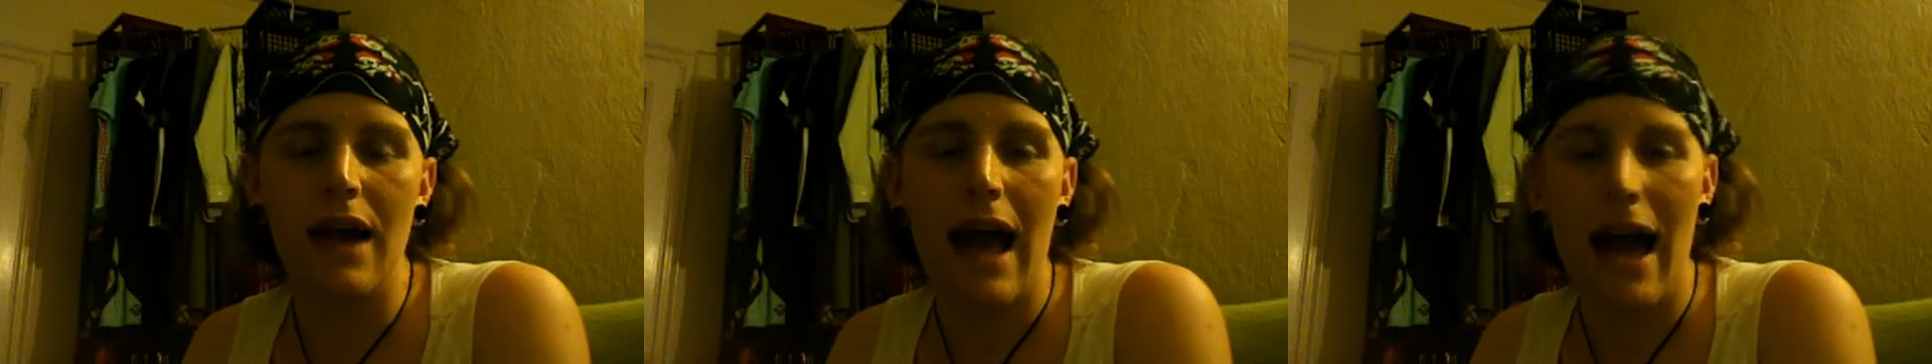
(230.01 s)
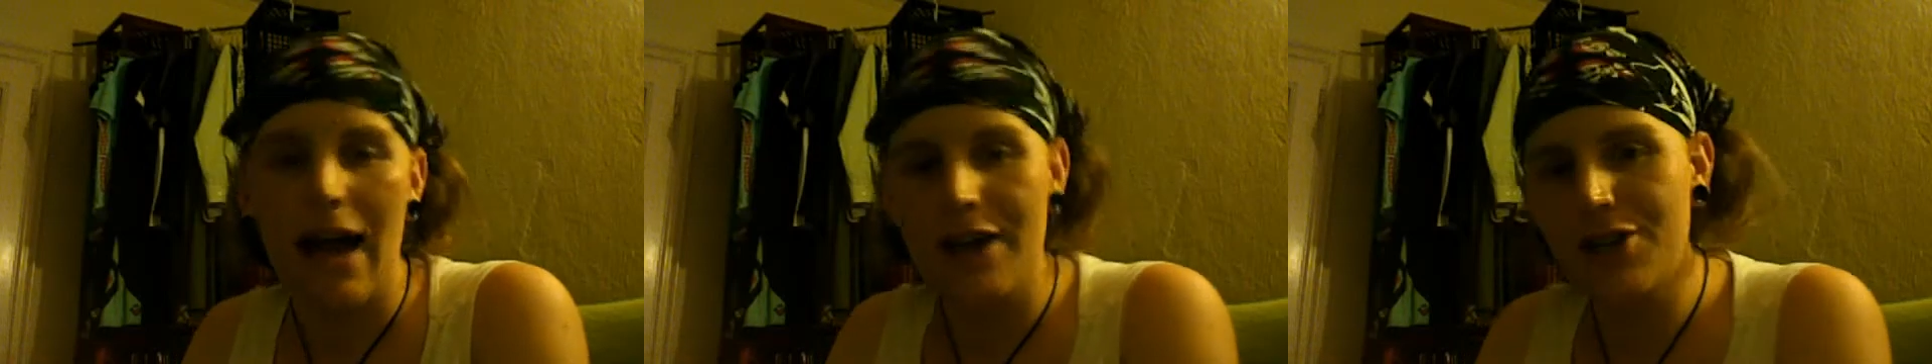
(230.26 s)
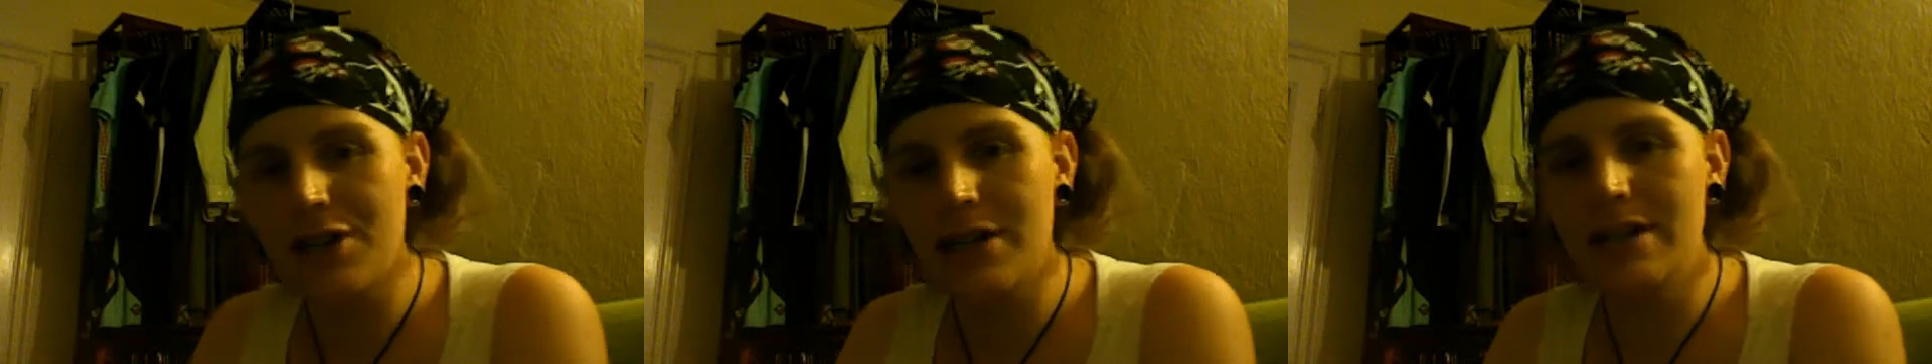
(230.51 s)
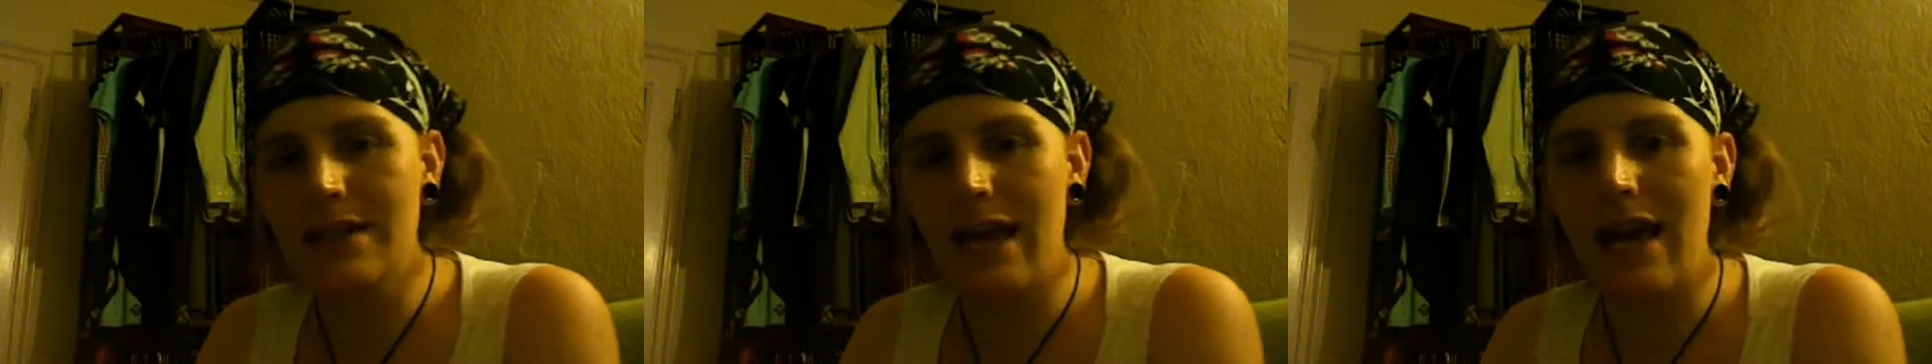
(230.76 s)

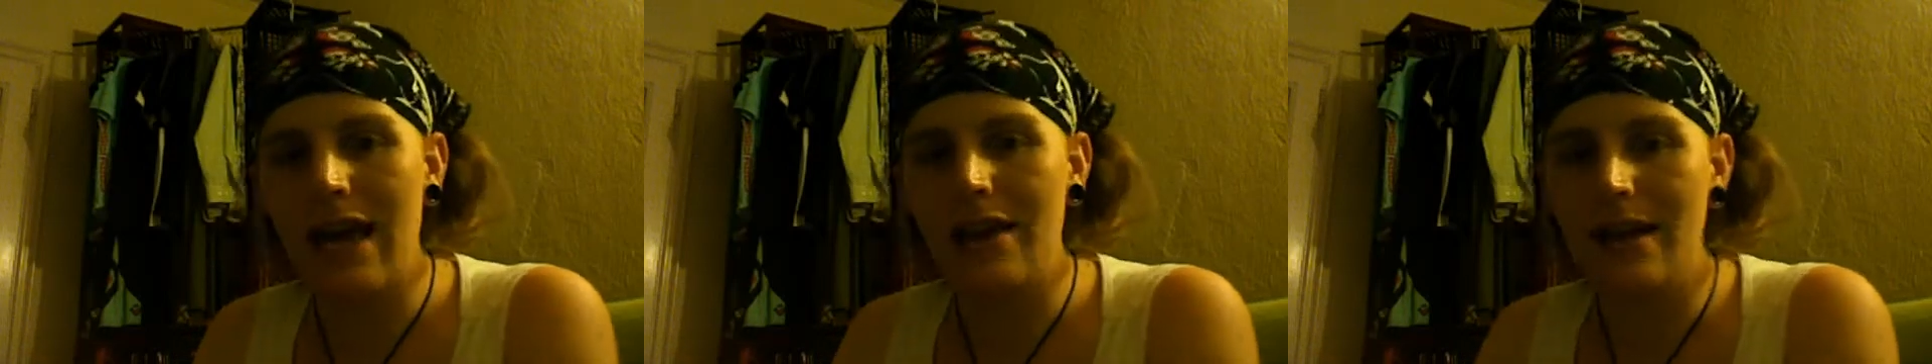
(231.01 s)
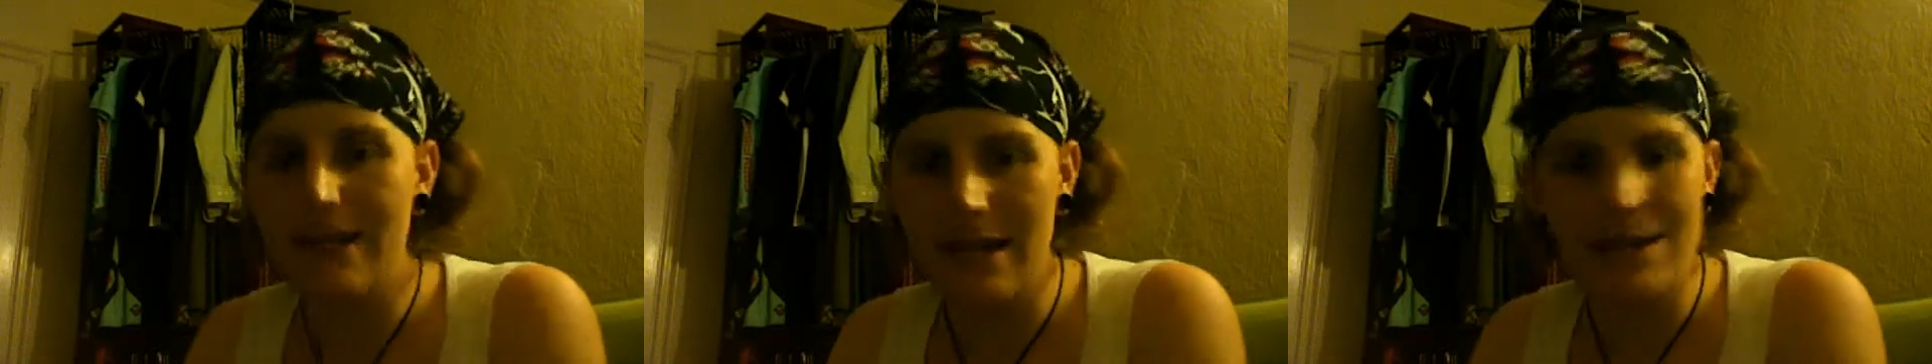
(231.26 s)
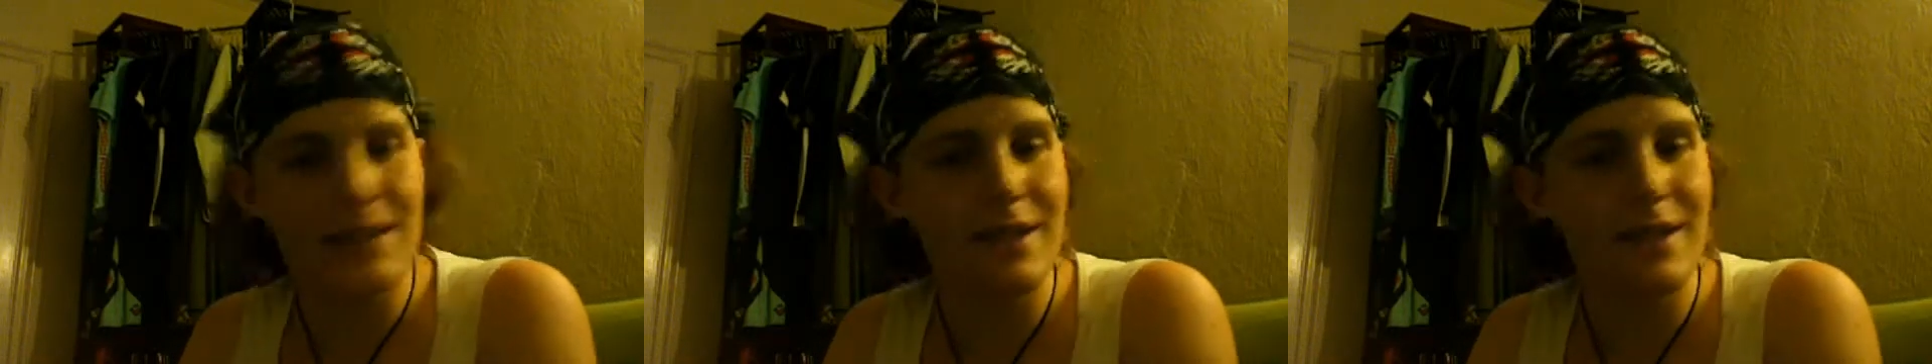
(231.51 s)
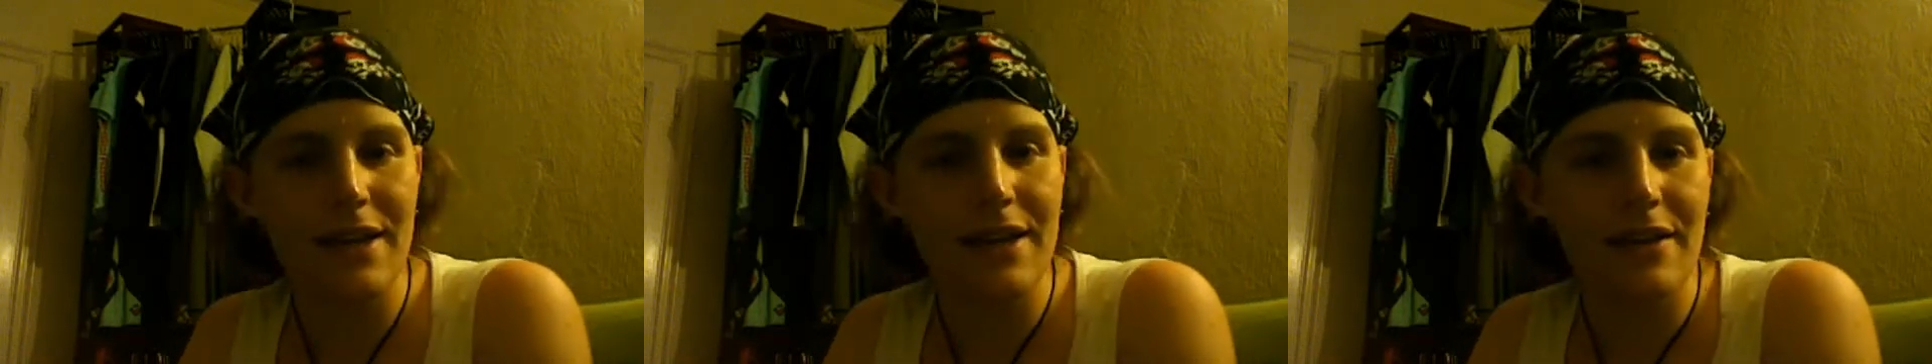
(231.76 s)
actions and
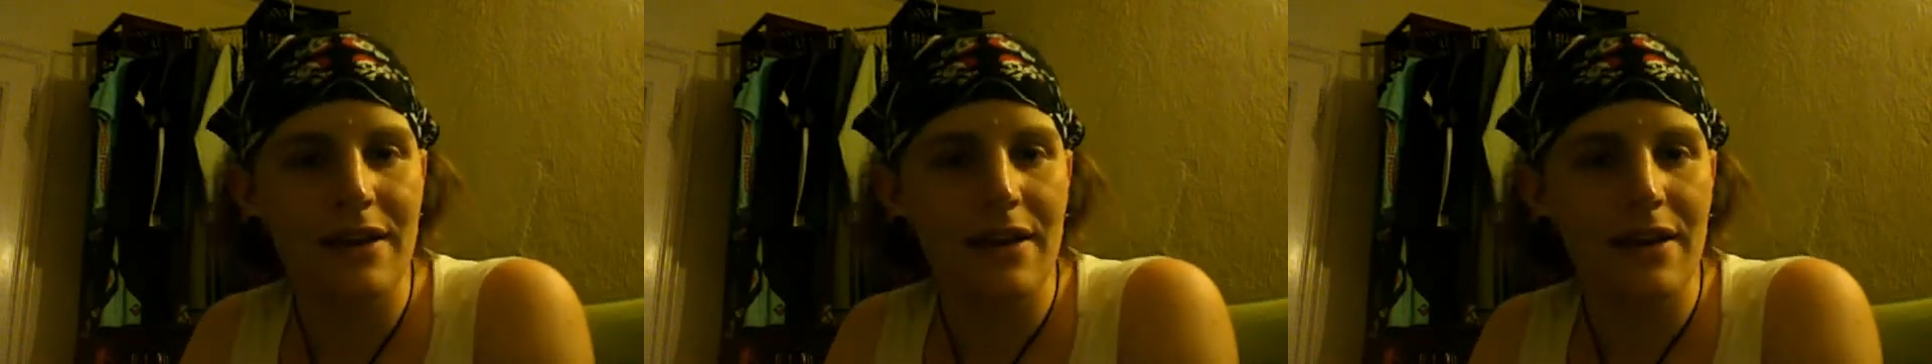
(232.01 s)
identity.